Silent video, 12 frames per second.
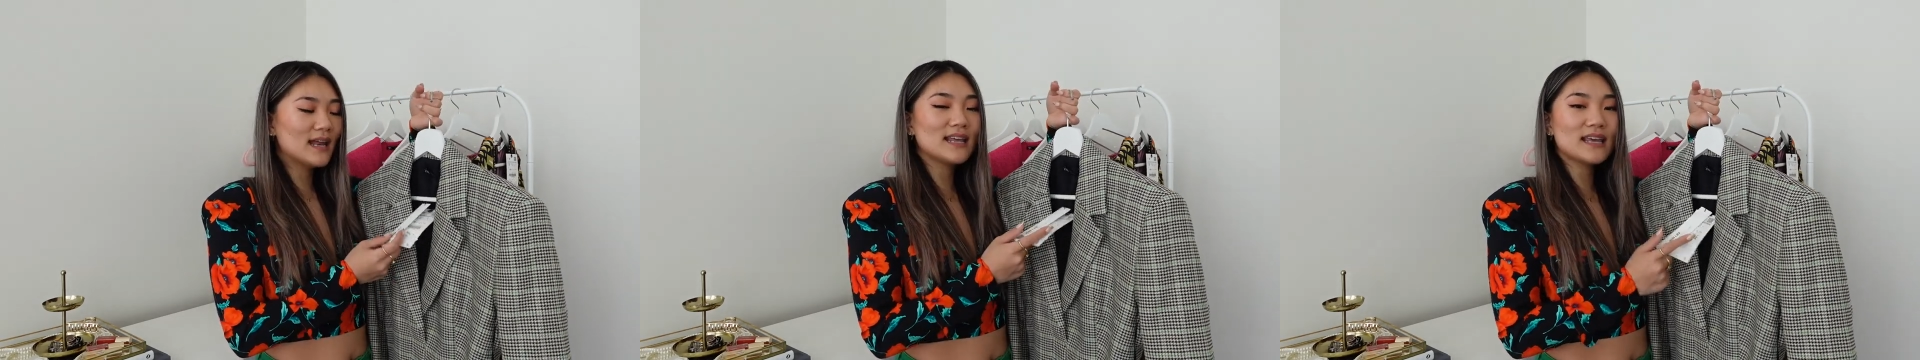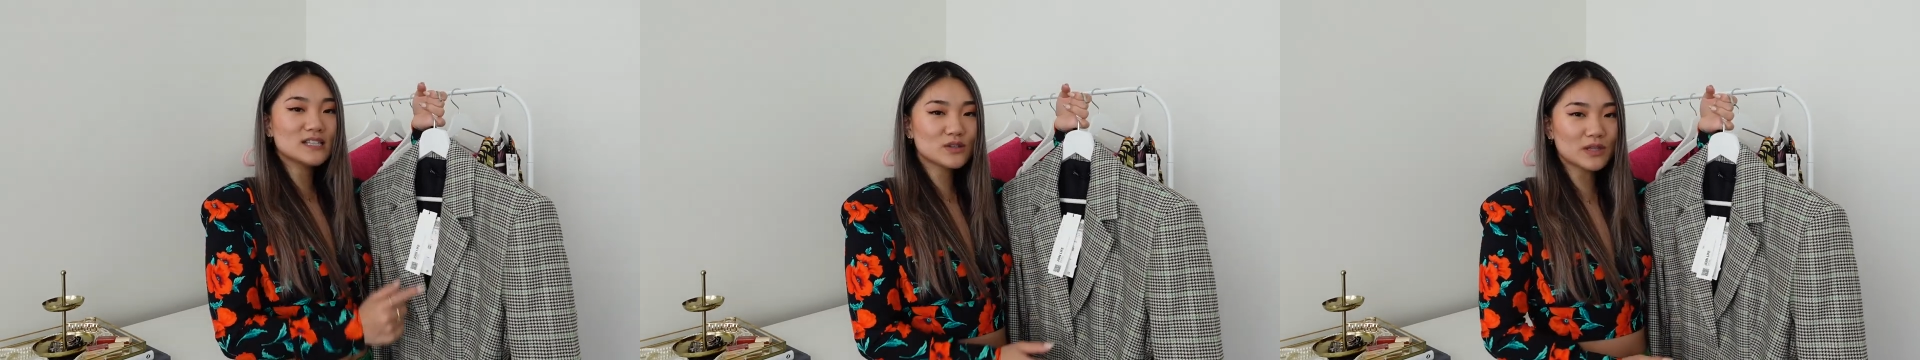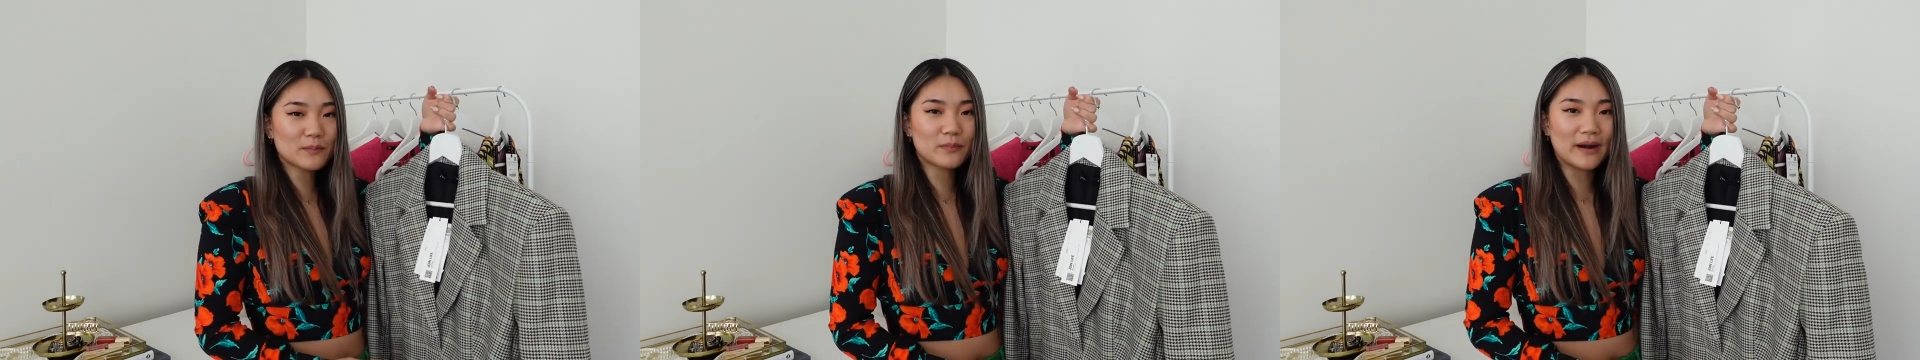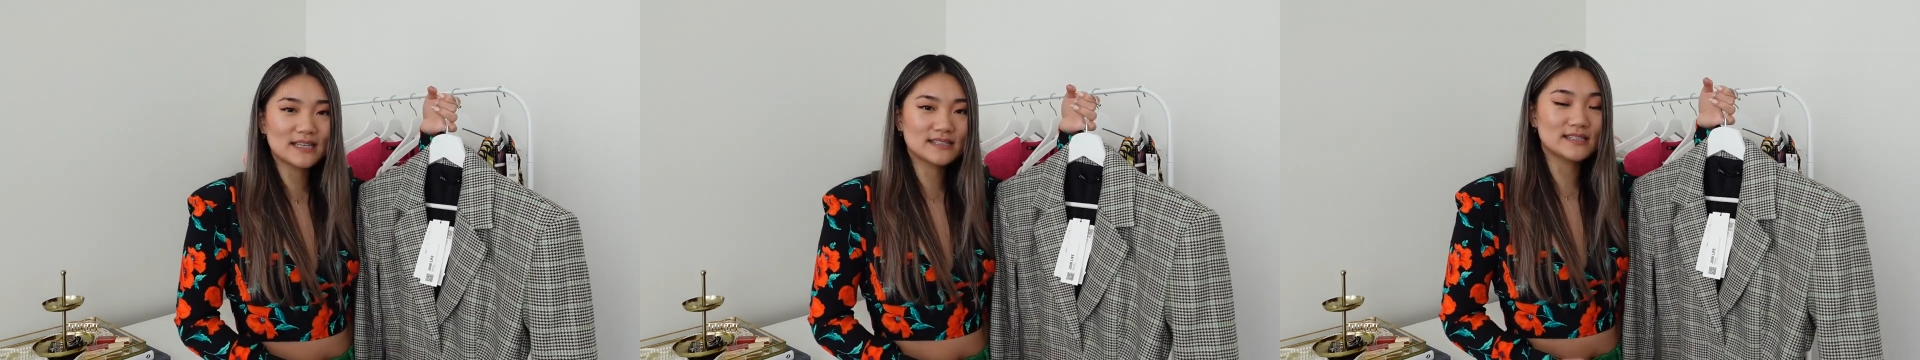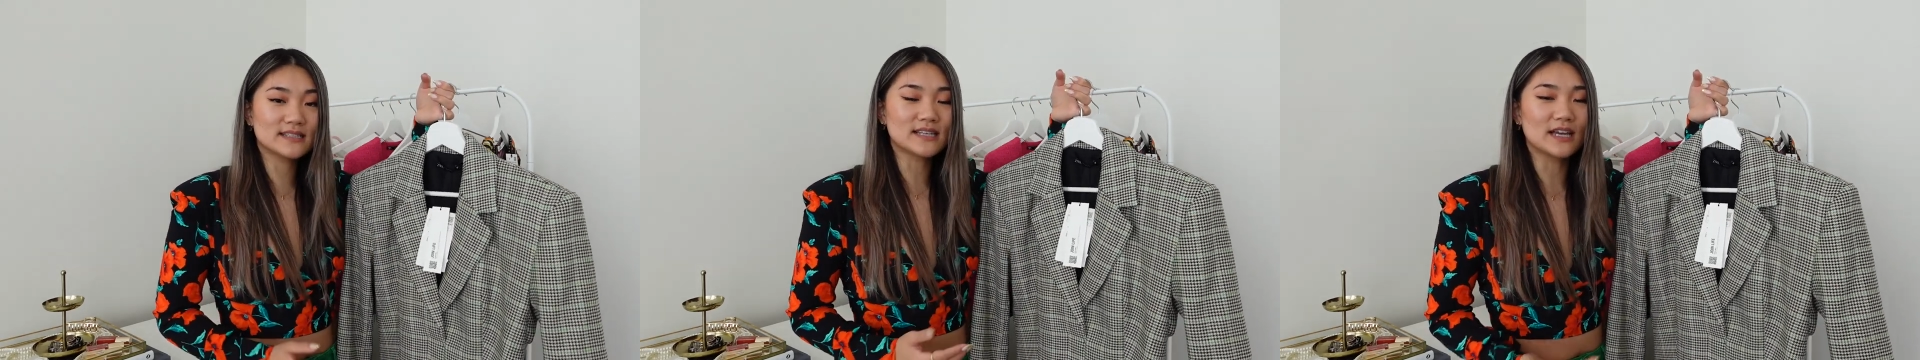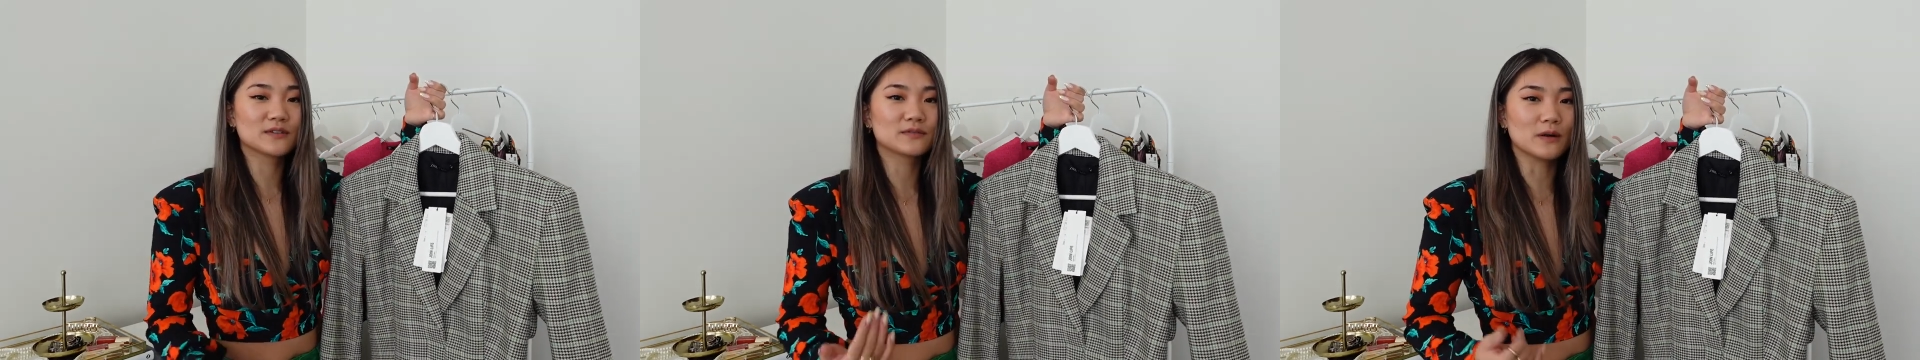It is on the pricey
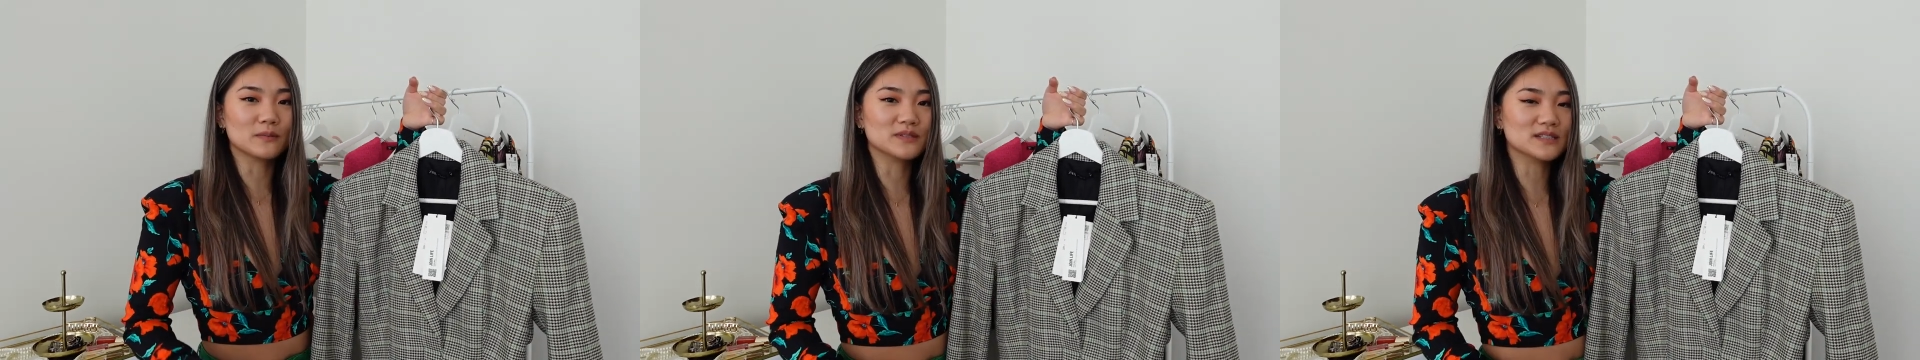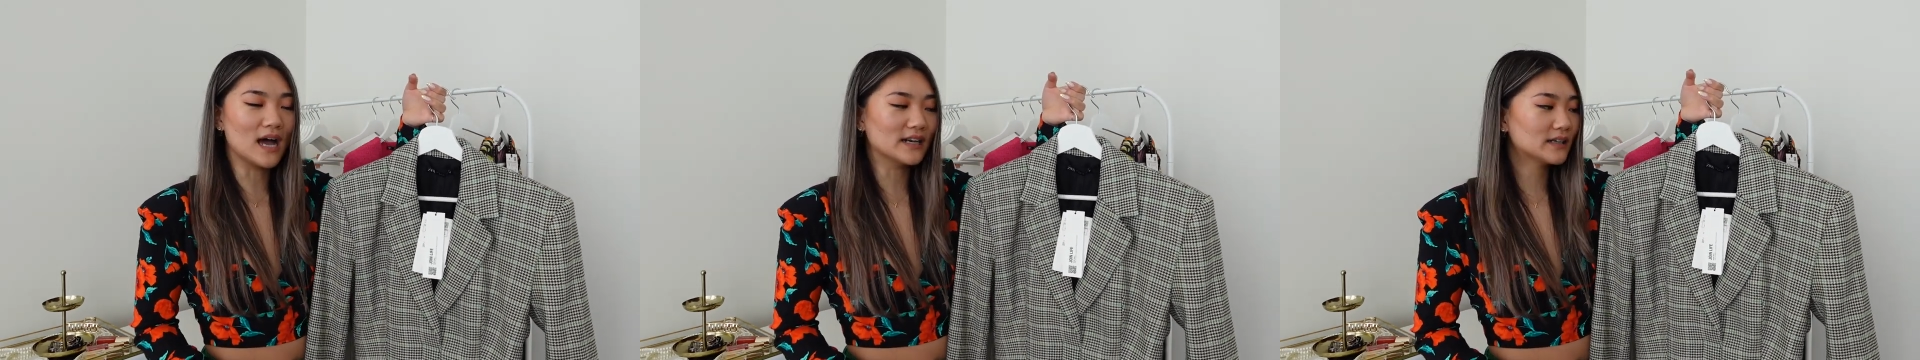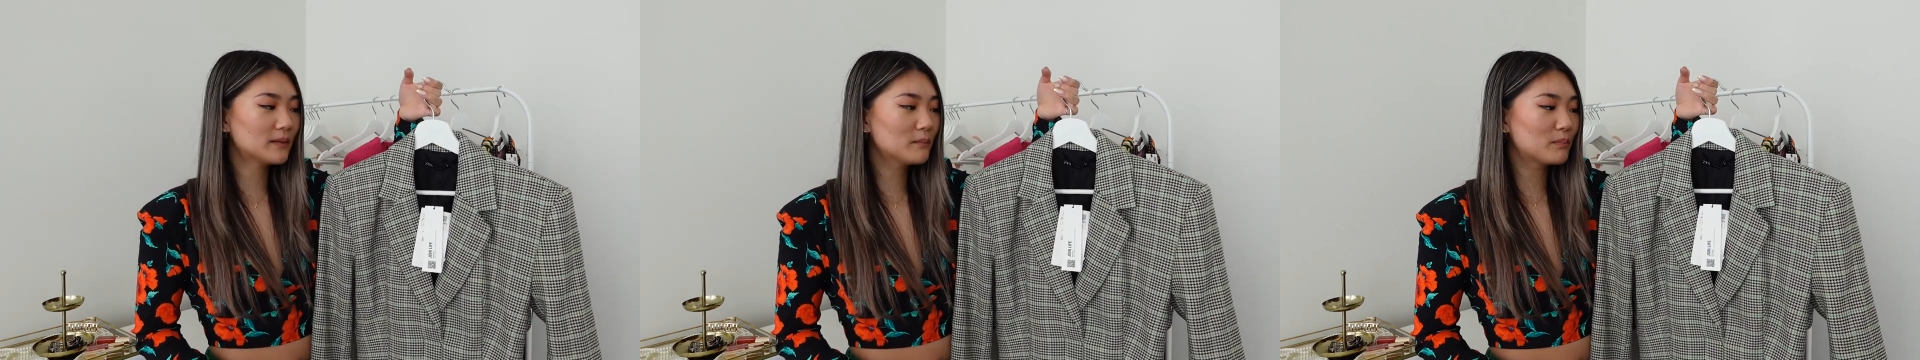side from Zara,